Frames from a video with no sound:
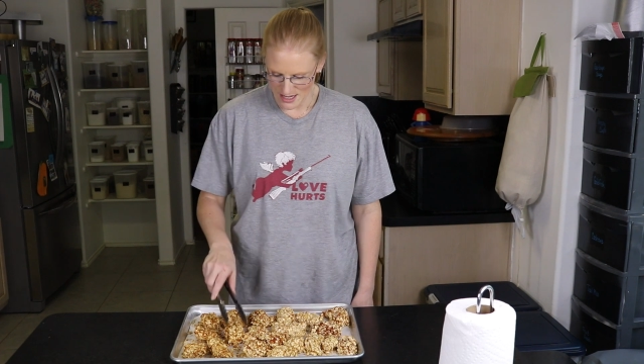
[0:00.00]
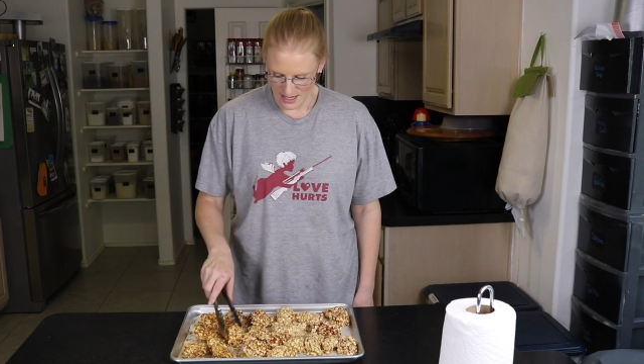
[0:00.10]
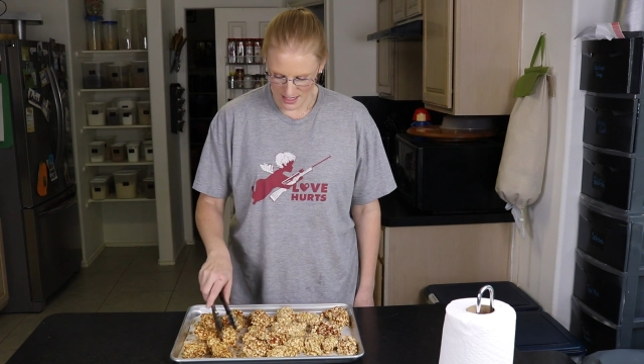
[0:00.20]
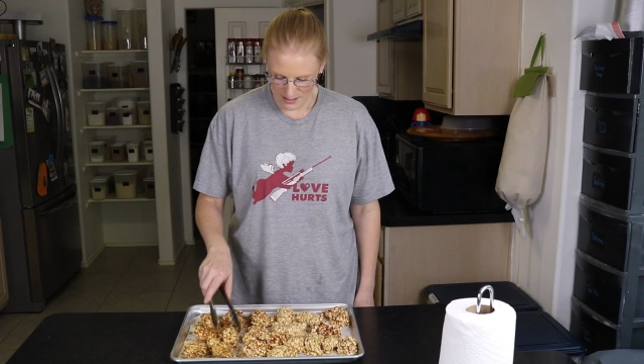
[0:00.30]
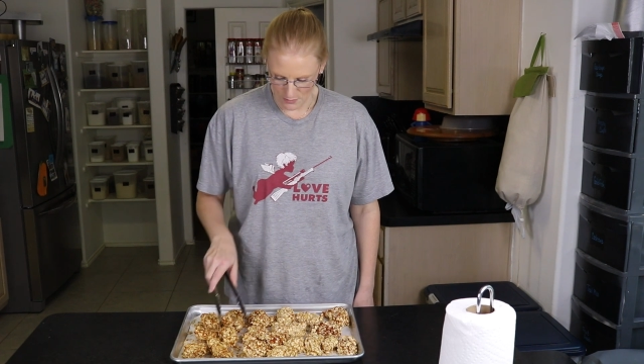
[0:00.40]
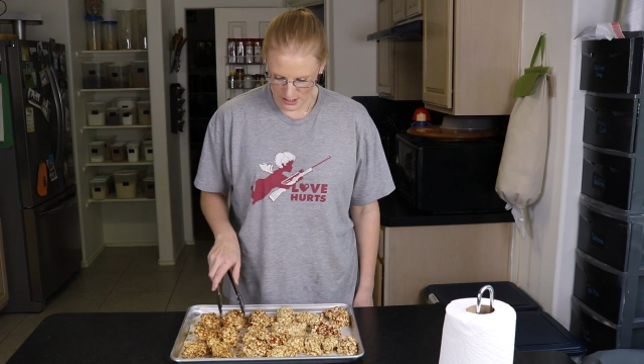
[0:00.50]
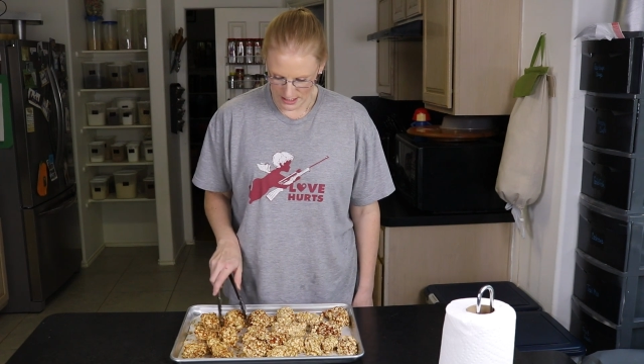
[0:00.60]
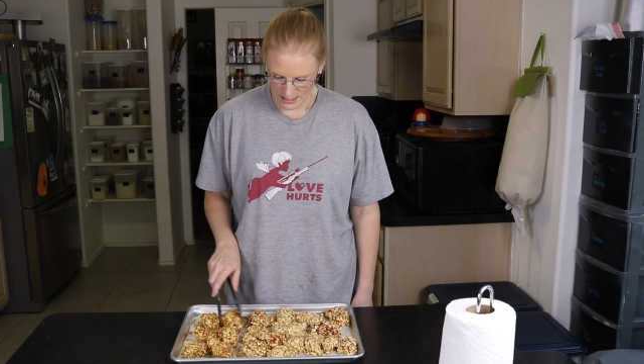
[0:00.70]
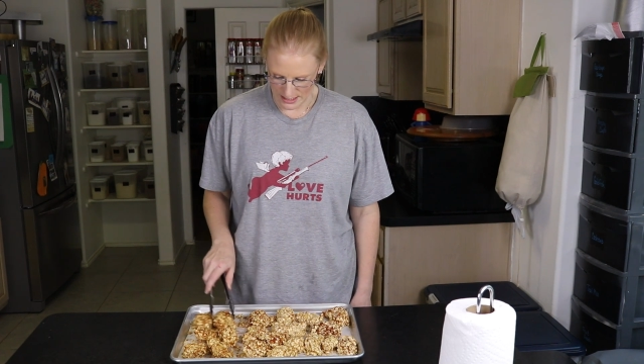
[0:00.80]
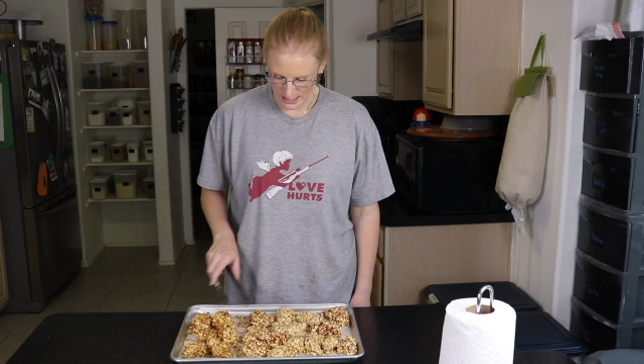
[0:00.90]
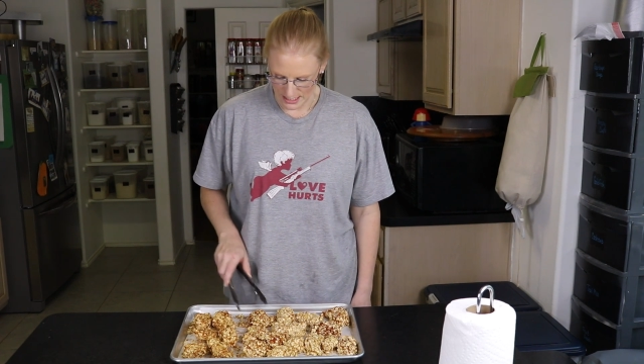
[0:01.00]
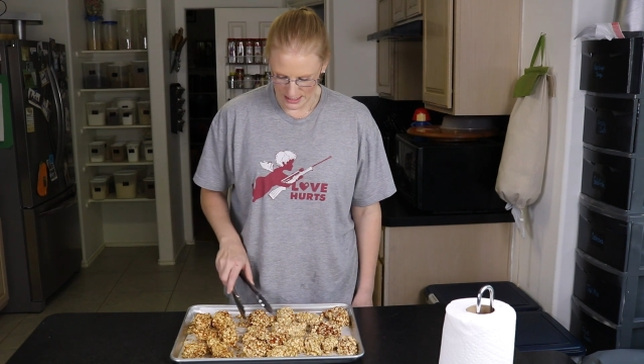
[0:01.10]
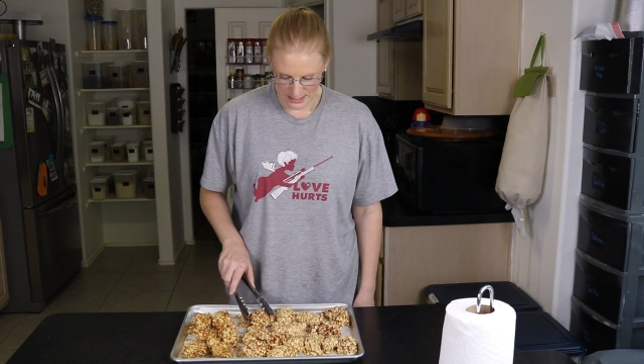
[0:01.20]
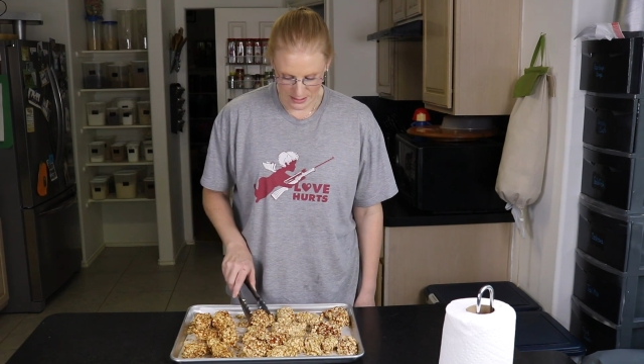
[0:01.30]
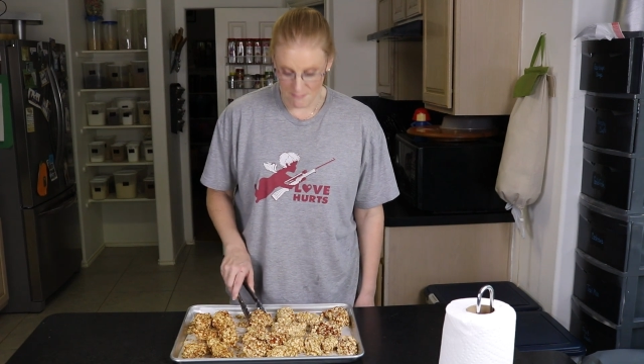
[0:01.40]
And then we're just going to slide
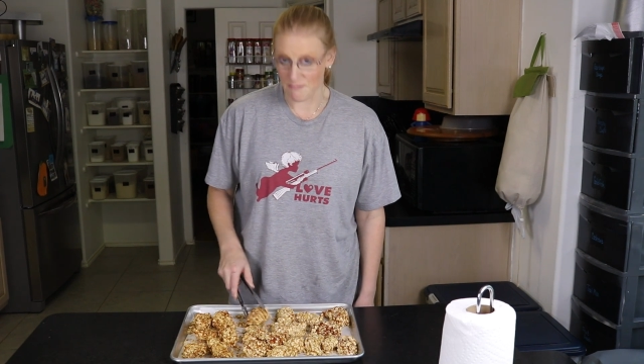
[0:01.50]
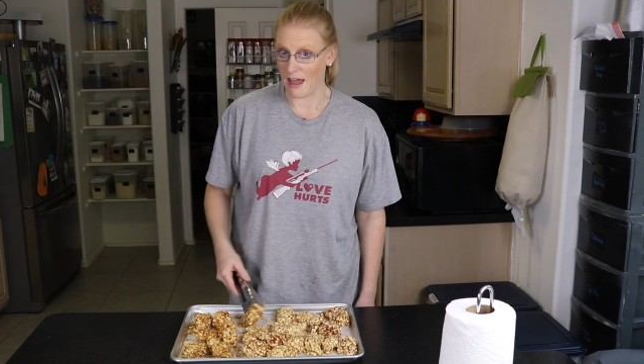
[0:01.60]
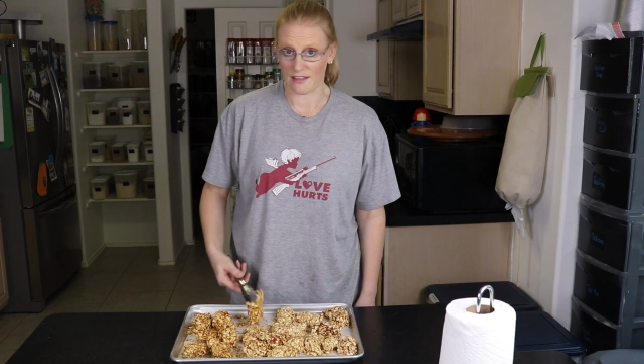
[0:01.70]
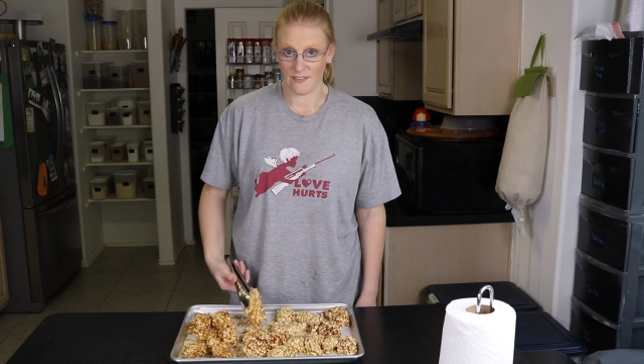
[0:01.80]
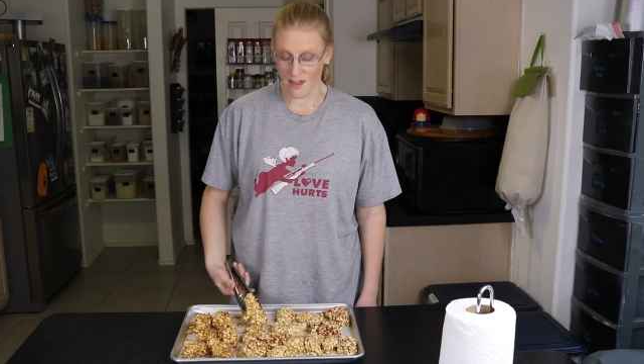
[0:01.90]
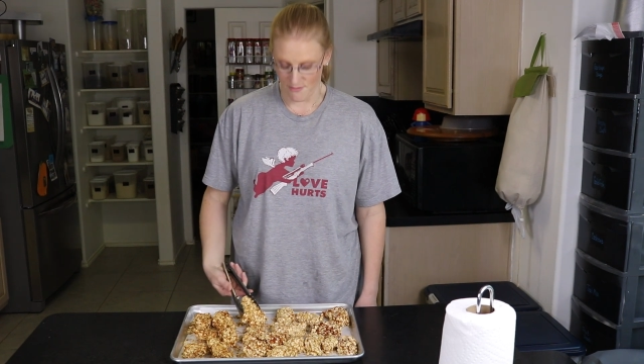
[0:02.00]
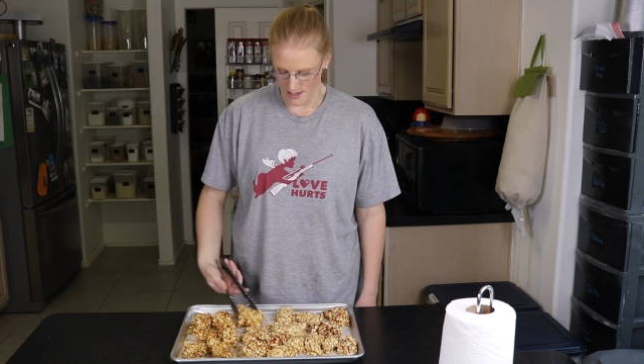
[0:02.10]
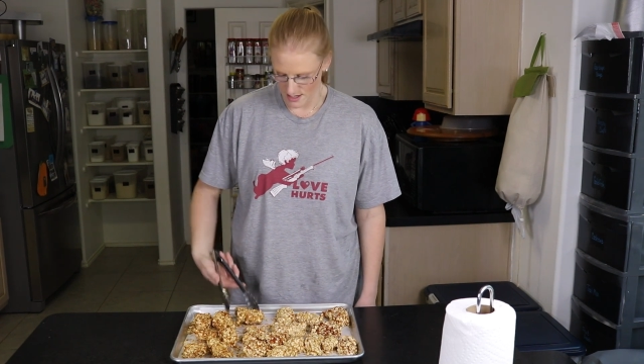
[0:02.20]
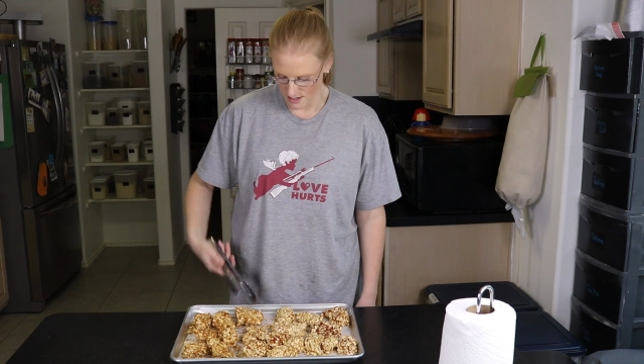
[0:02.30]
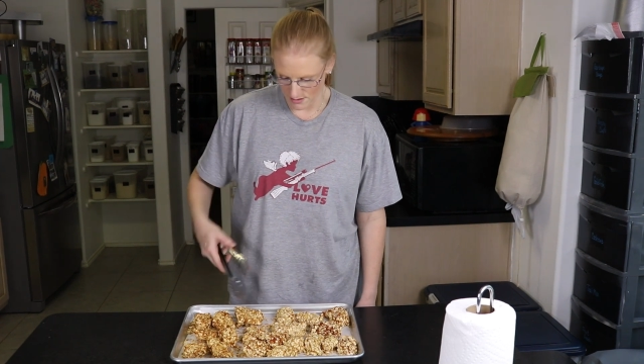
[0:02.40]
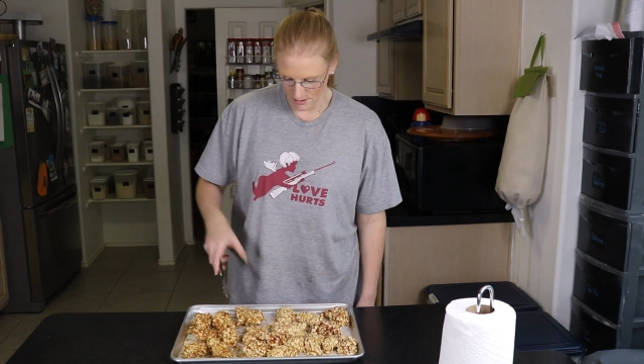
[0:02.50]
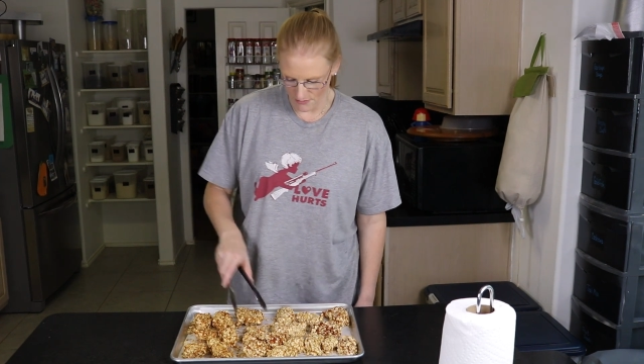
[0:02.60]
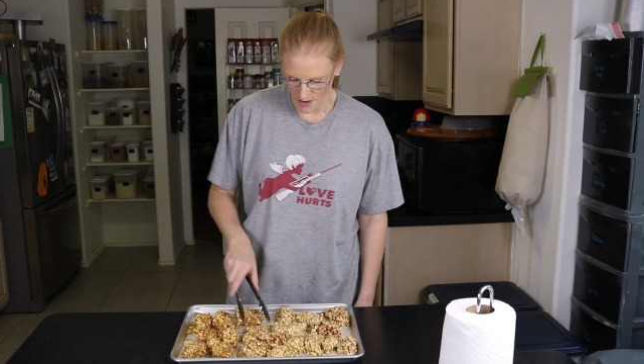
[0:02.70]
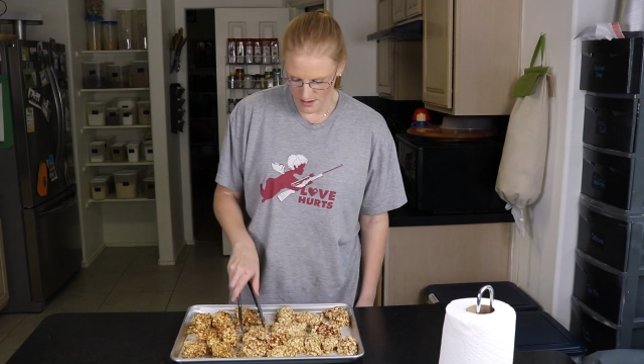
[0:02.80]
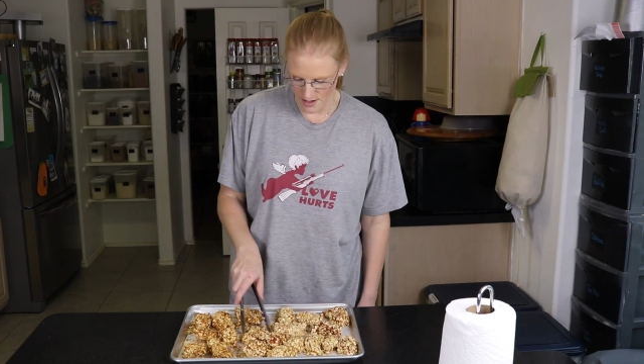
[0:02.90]
this back in the oven and cook
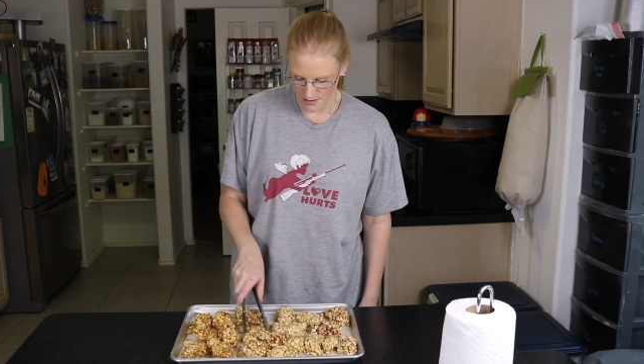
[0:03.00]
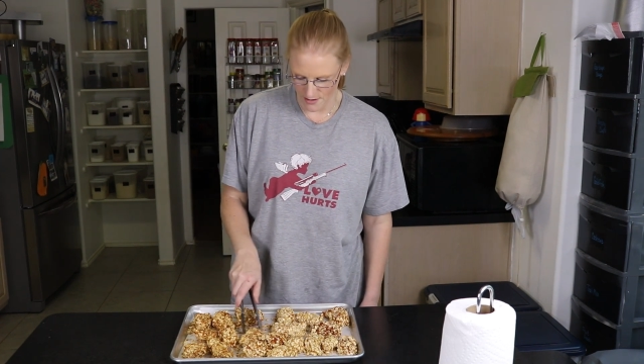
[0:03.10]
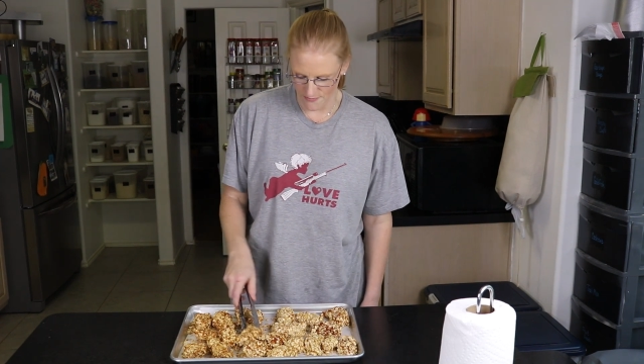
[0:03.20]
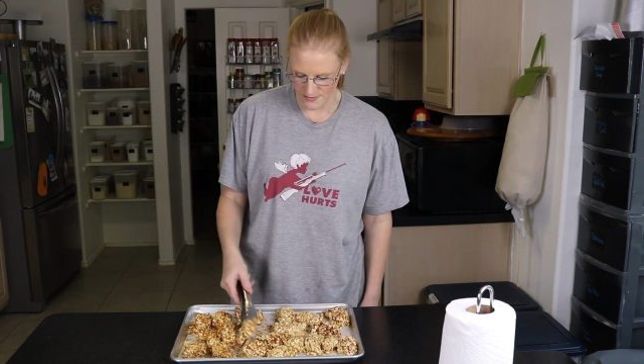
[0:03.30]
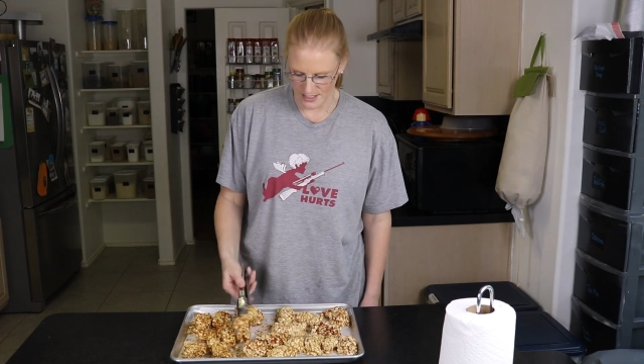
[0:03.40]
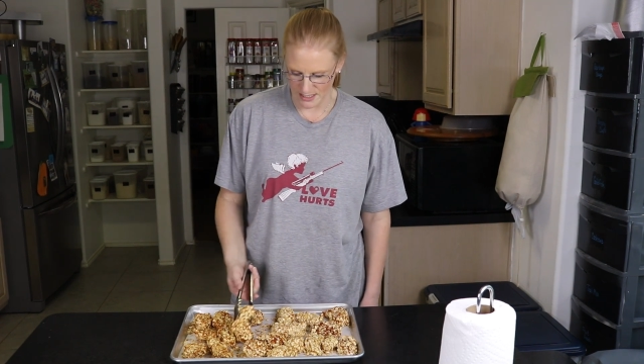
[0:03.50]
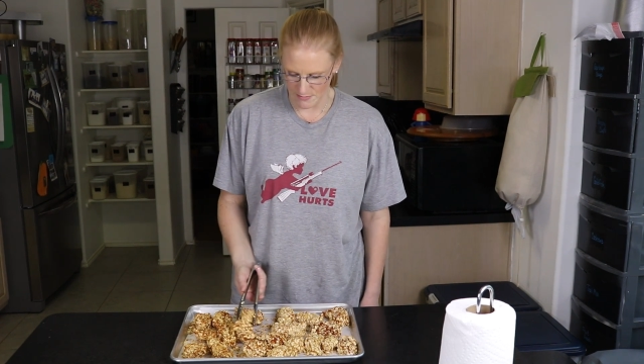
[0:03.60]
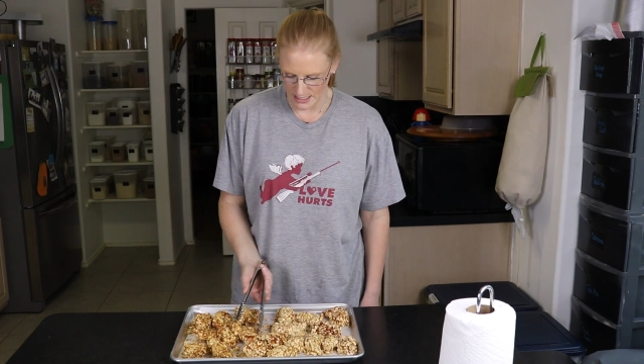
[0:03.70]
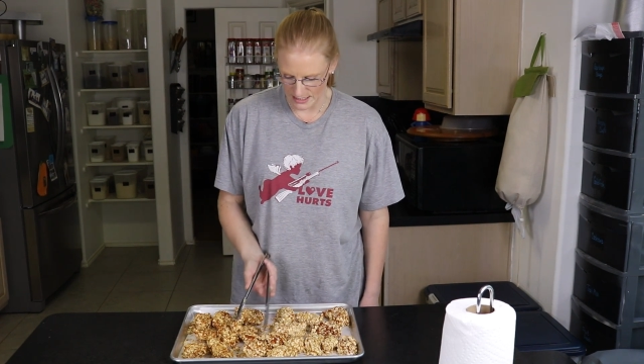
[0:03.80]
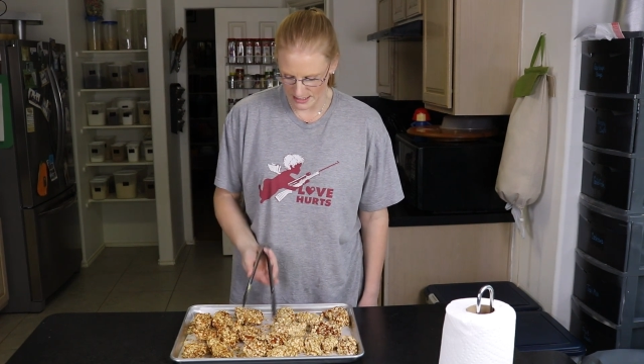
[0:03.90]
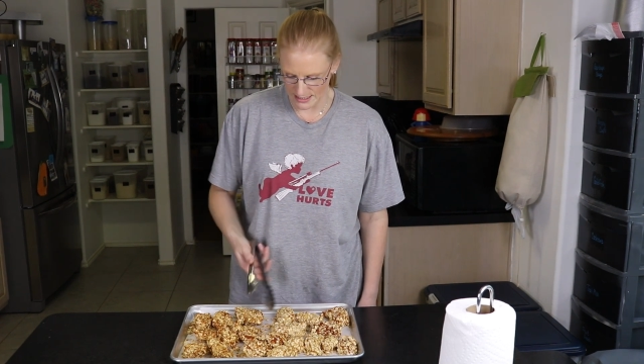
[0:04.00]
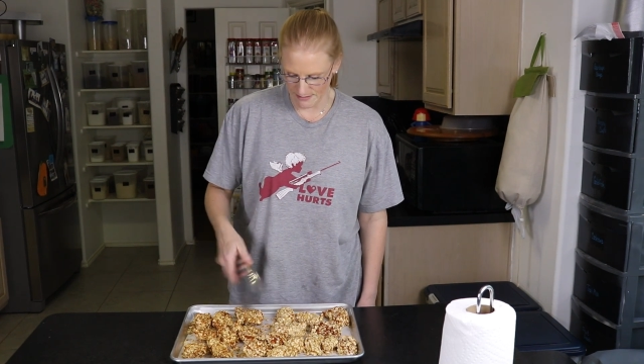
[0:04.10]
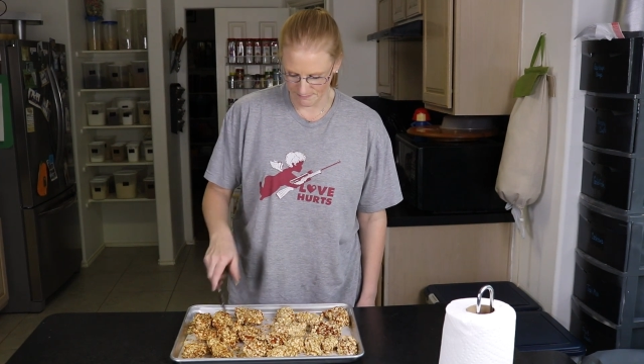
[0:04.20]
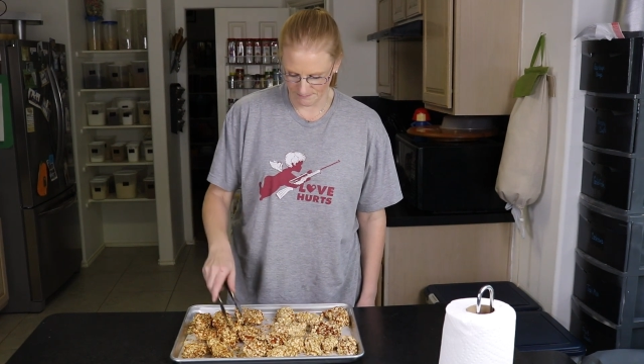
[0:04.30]
for another 15 minutes.